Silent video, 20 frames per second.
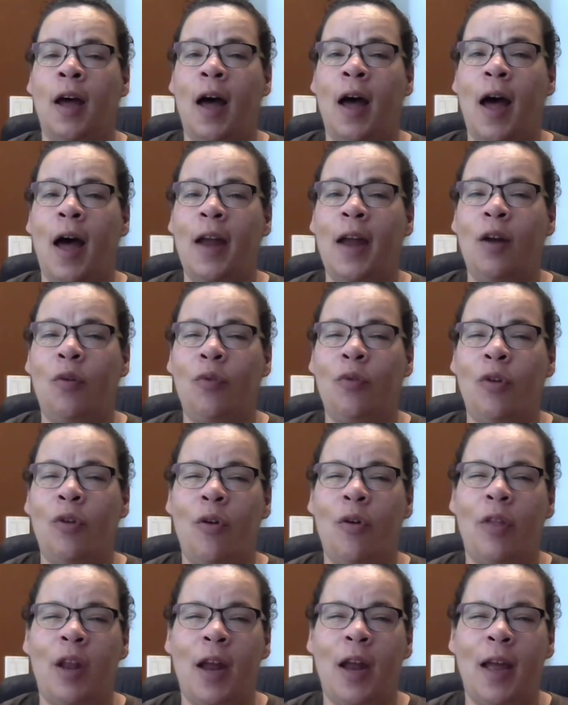I don't
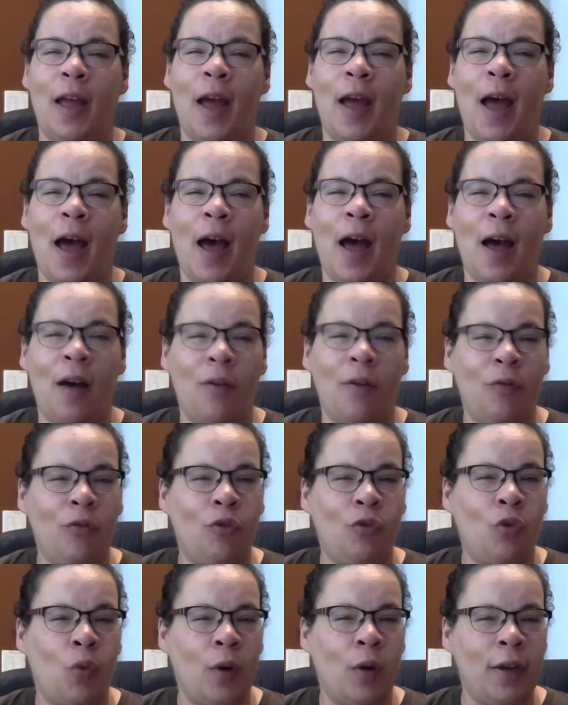know that I have
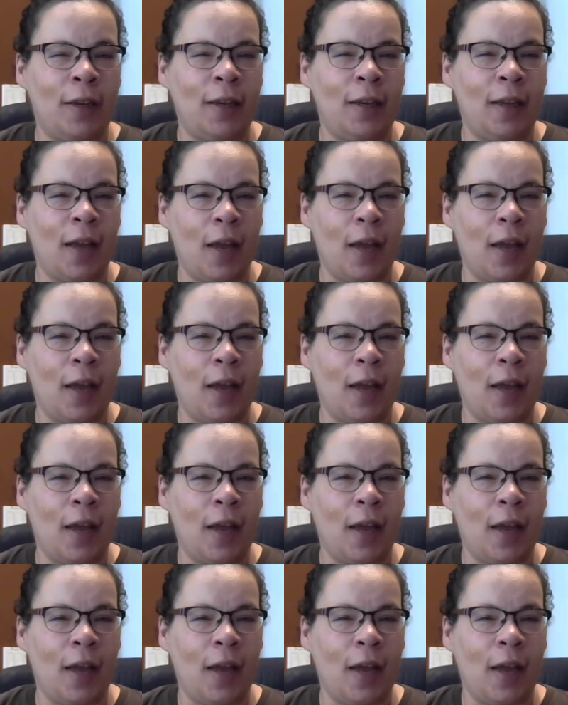20.